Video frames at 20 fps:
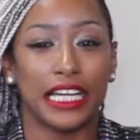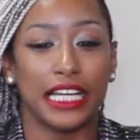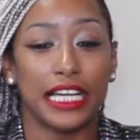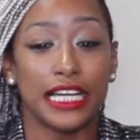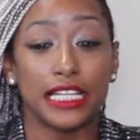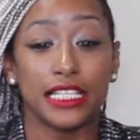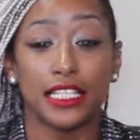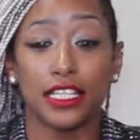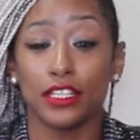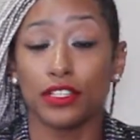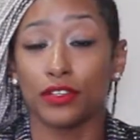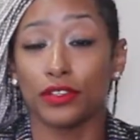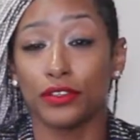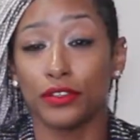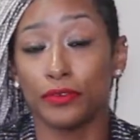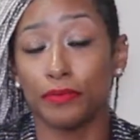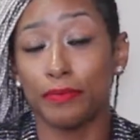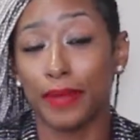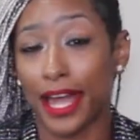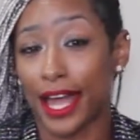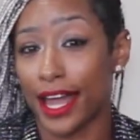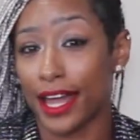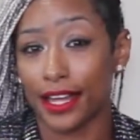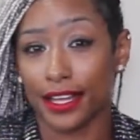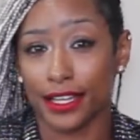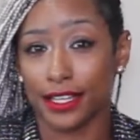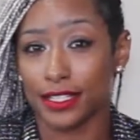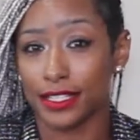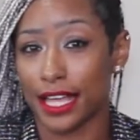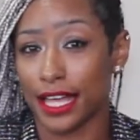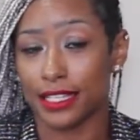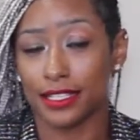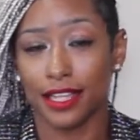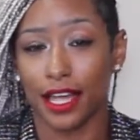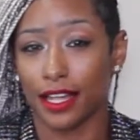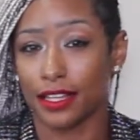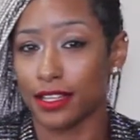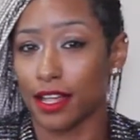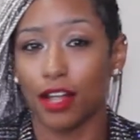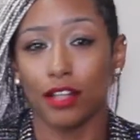it's either you mad because that's
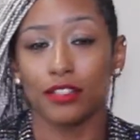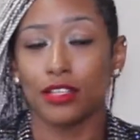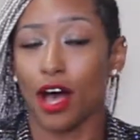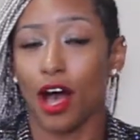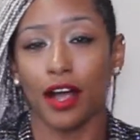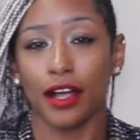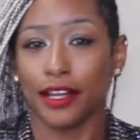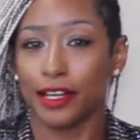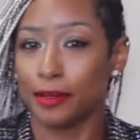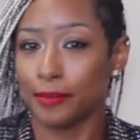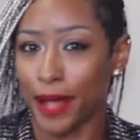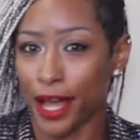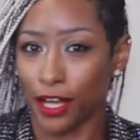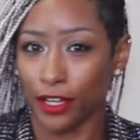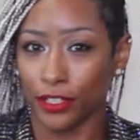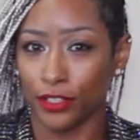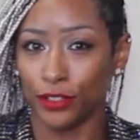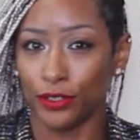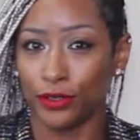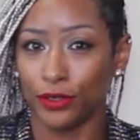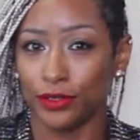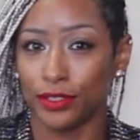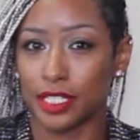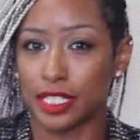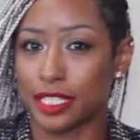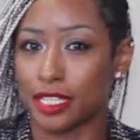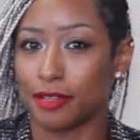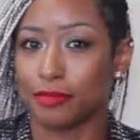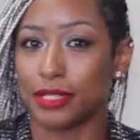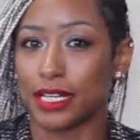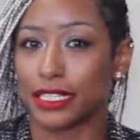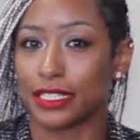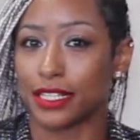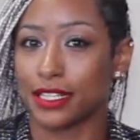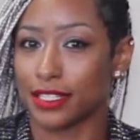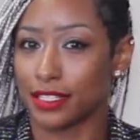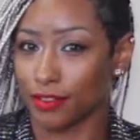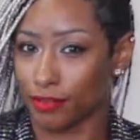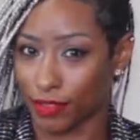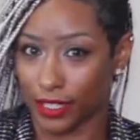not talking about you, the subject
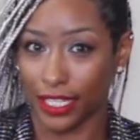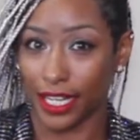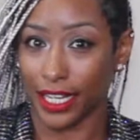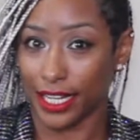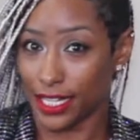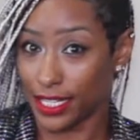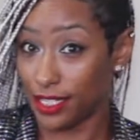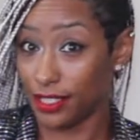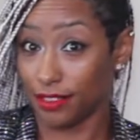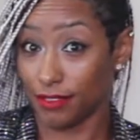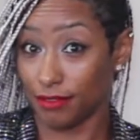doesn't relate.